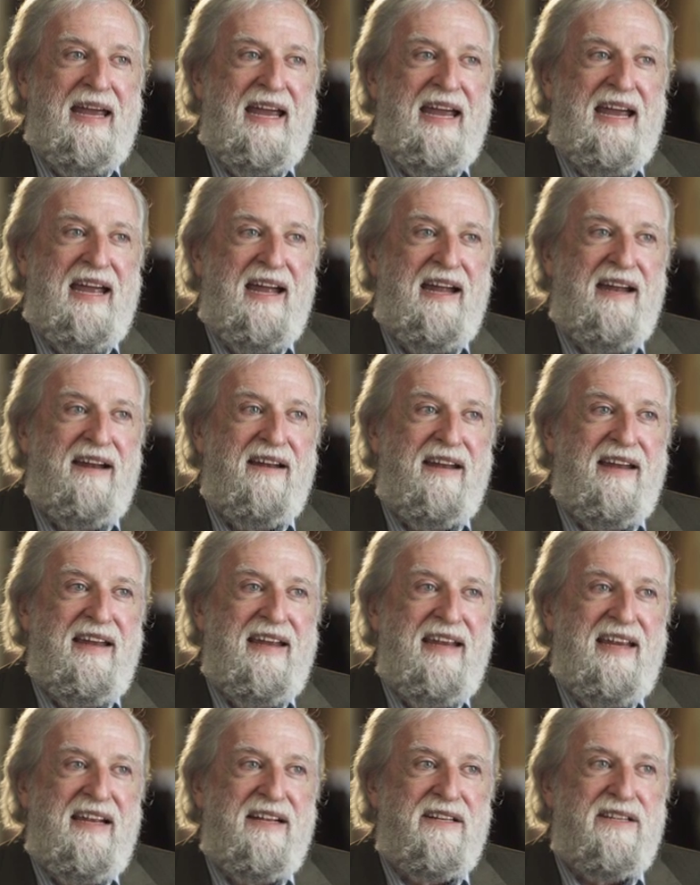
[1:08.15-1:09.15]
and
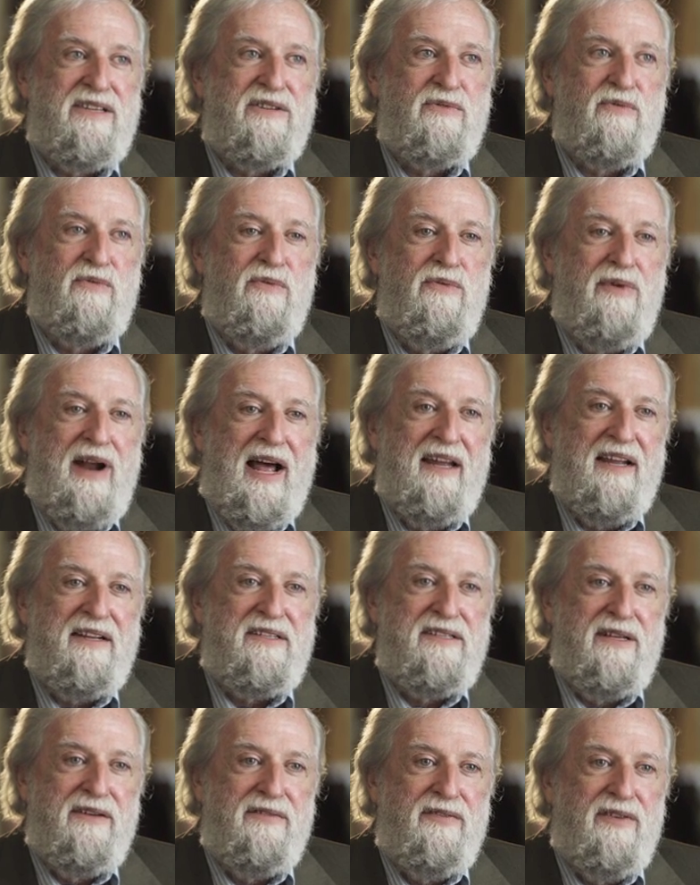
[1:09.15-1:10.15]
it's
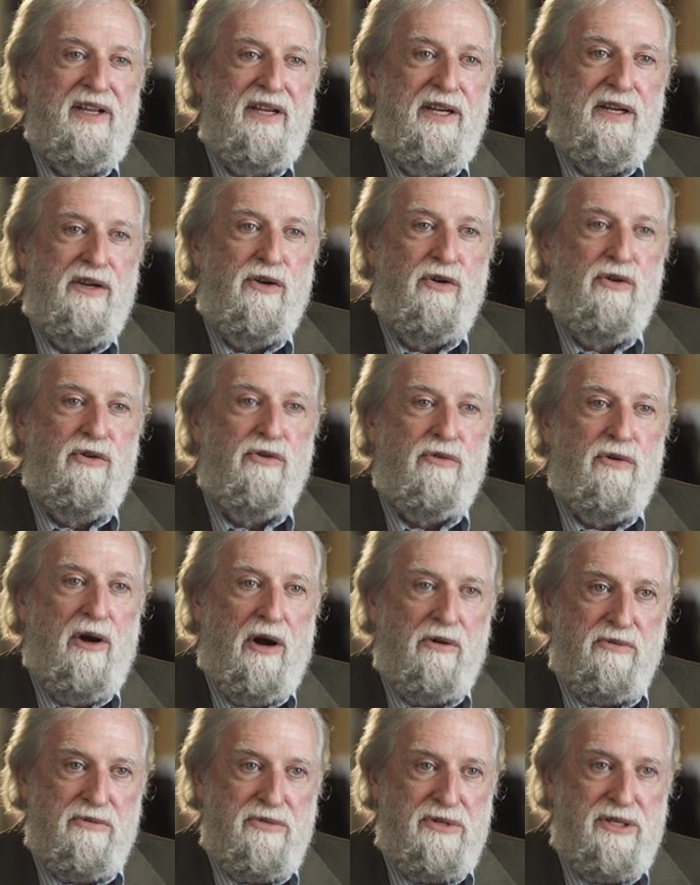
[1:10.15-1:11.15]
relatively
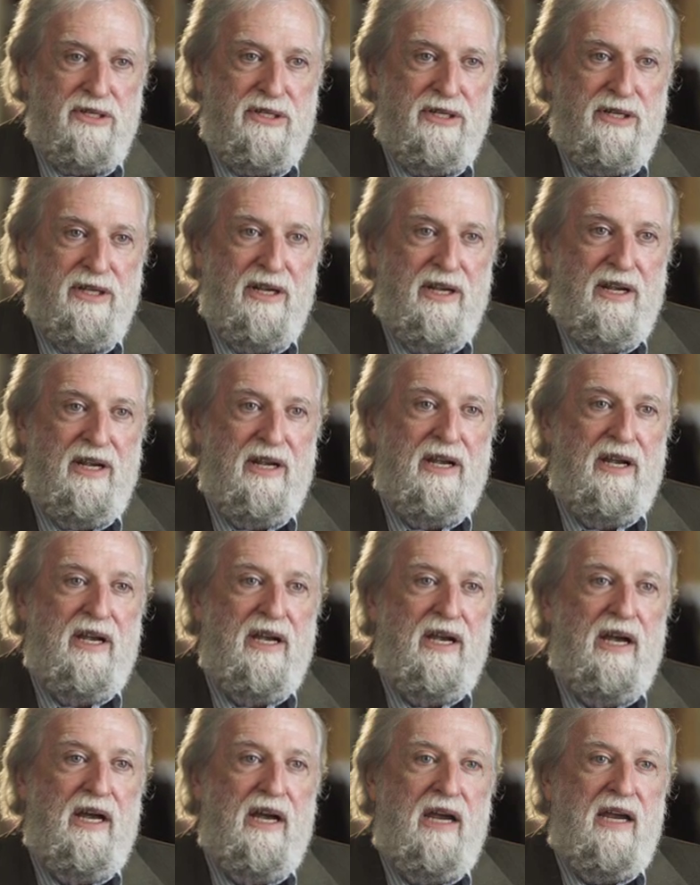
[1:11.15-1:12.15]
gross
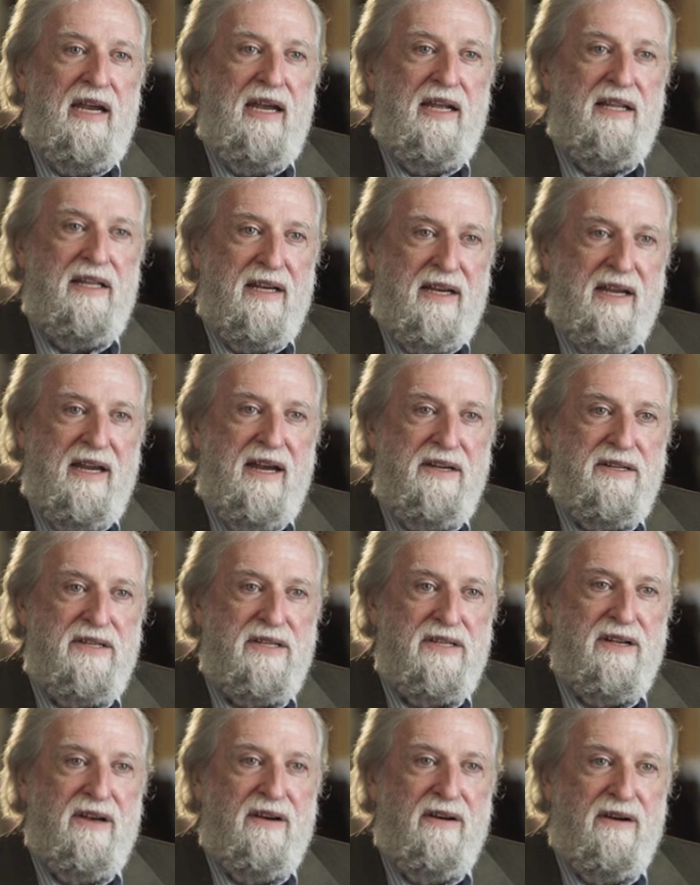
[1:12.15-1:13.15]
in the
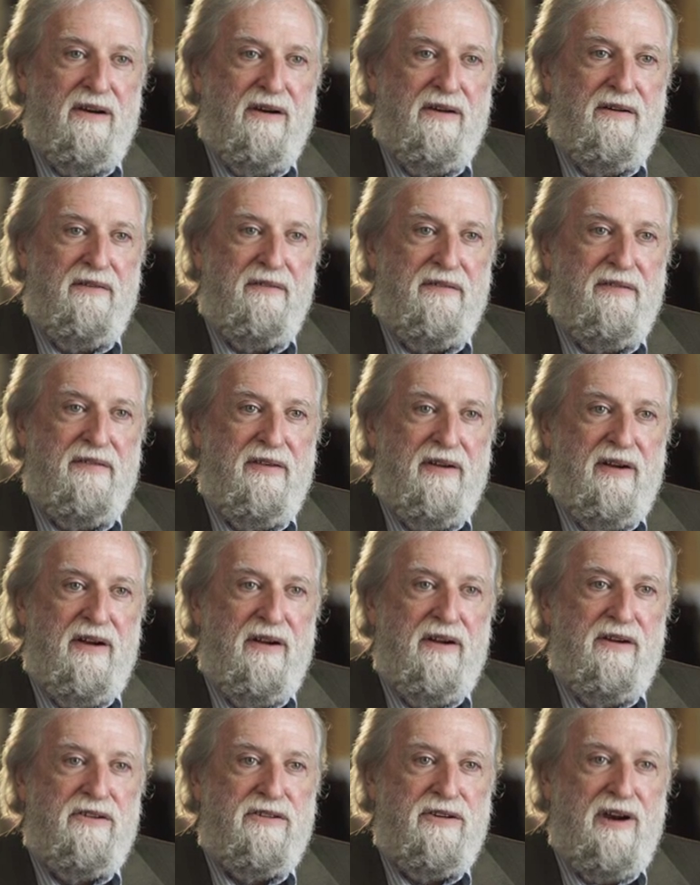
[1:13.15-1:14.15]
case of
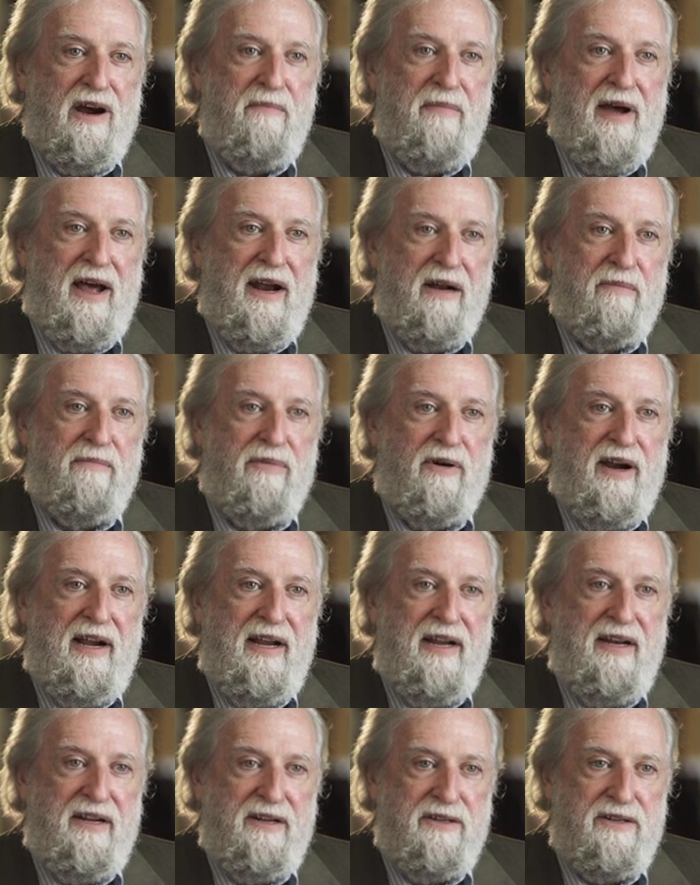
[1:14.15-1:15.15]
traumatic
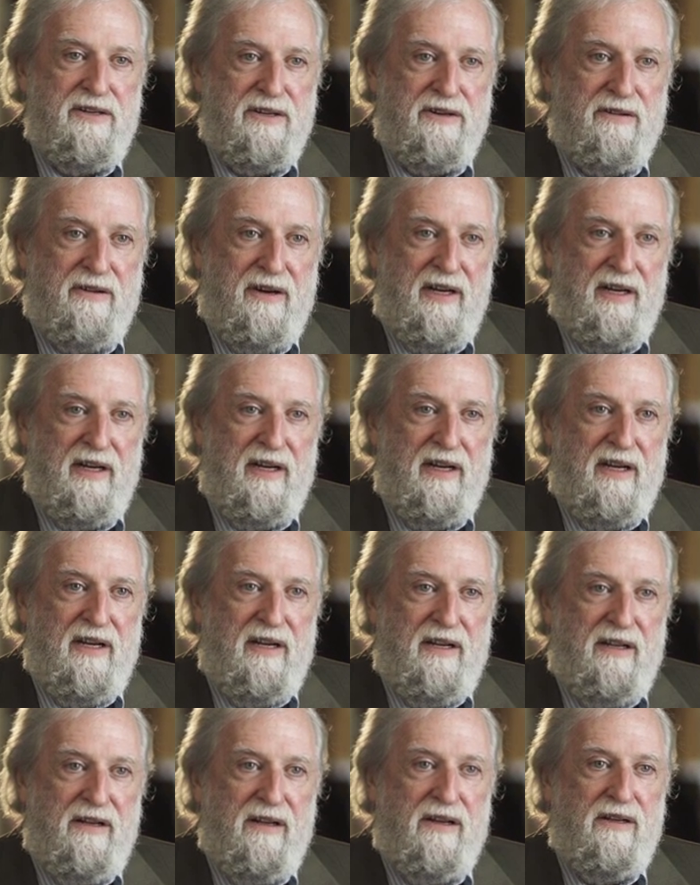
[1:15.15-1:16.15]
brain injury.
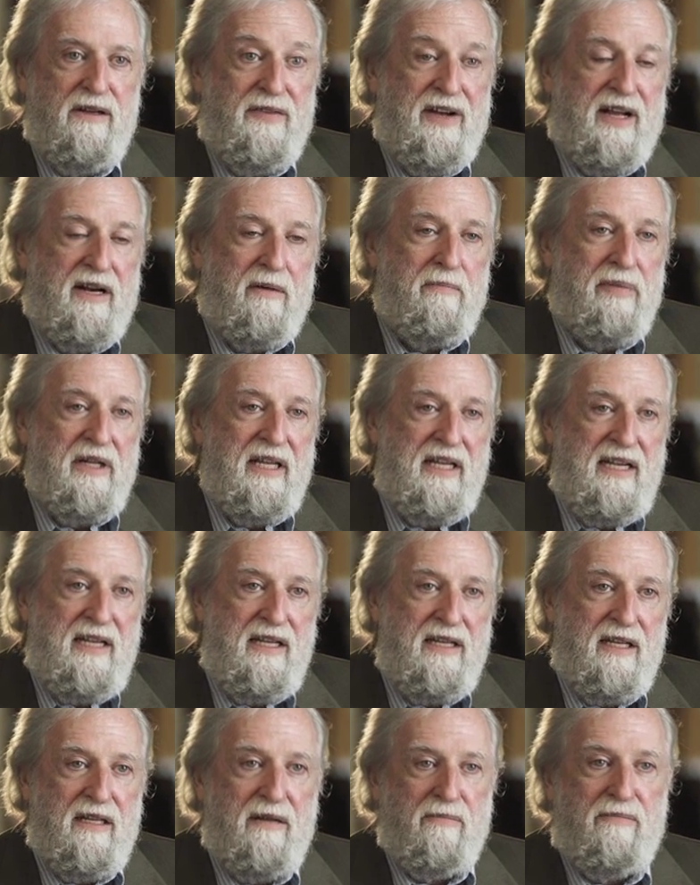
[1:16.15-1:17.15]
You know, you've had a
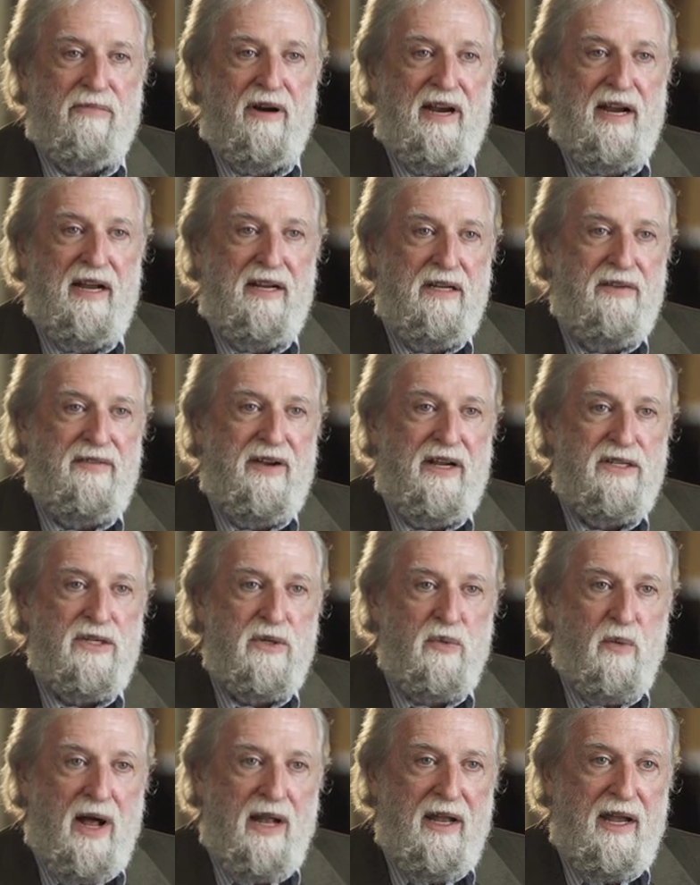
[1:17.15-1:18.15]
bleed in the brain, you've had
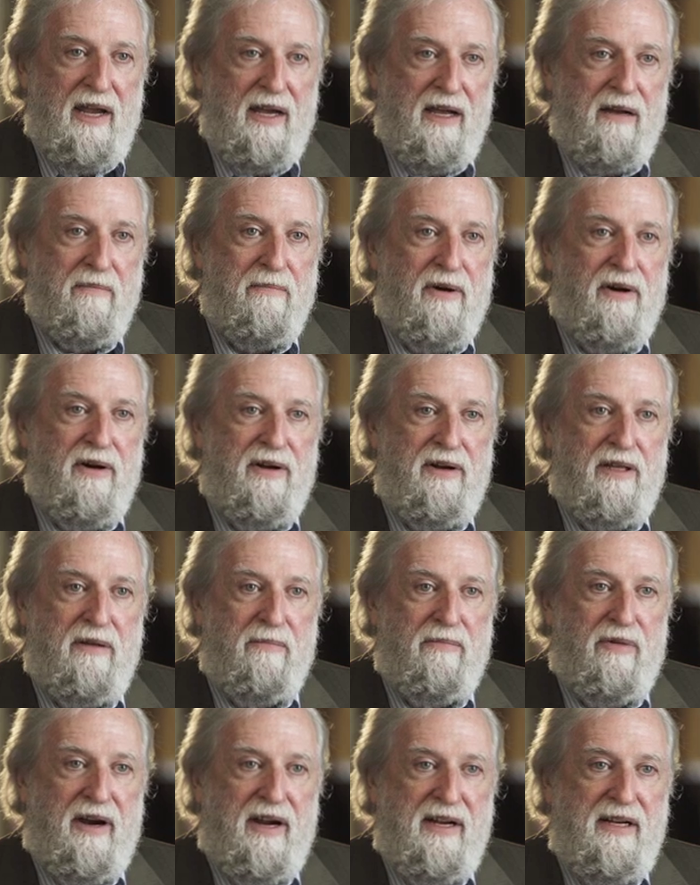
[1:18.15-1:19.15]
swelling in part of the
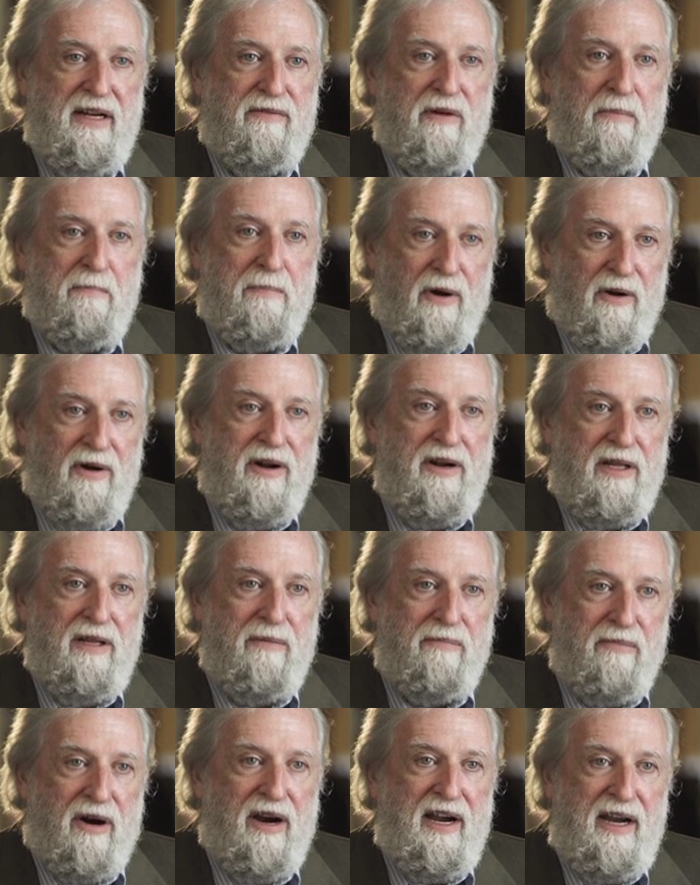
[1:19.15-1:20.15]
brain, you have a part of the
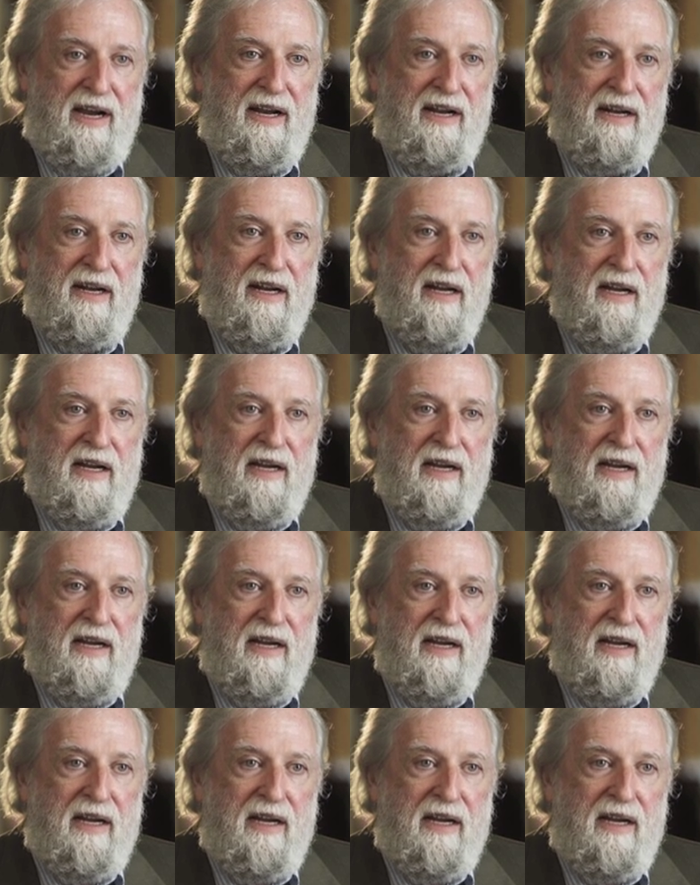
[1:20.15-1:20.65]
brain